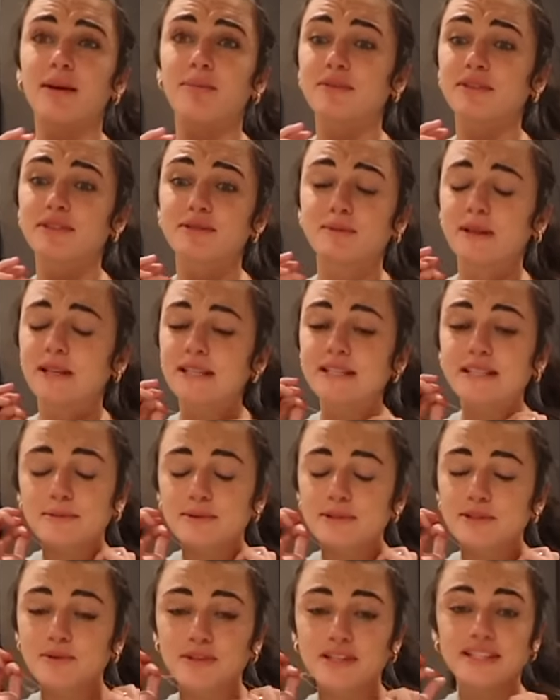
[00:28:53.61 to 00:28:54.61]
And Miss Melissa
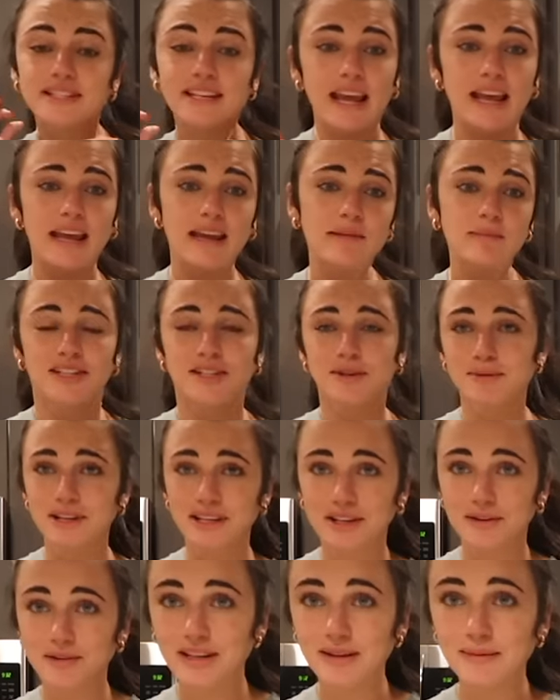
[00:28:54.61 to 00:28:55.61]
was doing the same. She was
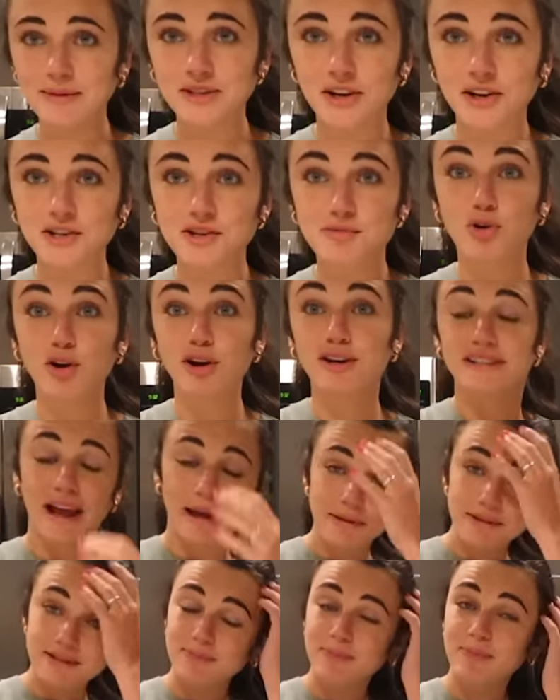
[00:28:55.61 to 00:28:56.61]
like, you need to be charging more because
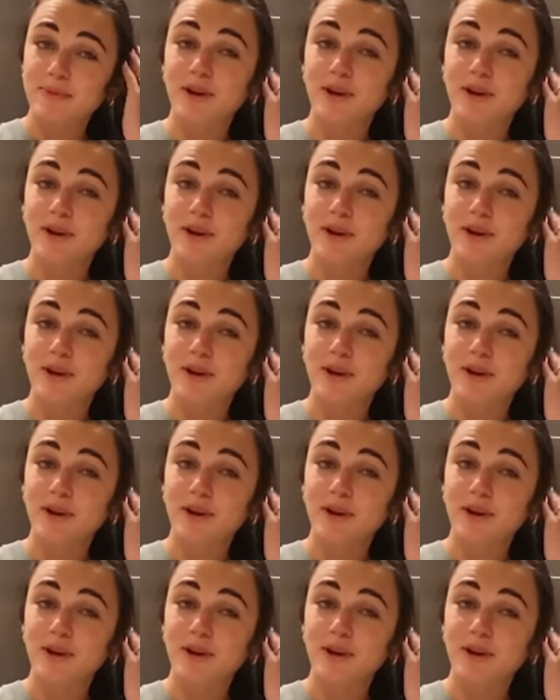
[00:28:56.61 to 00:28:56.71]
I was,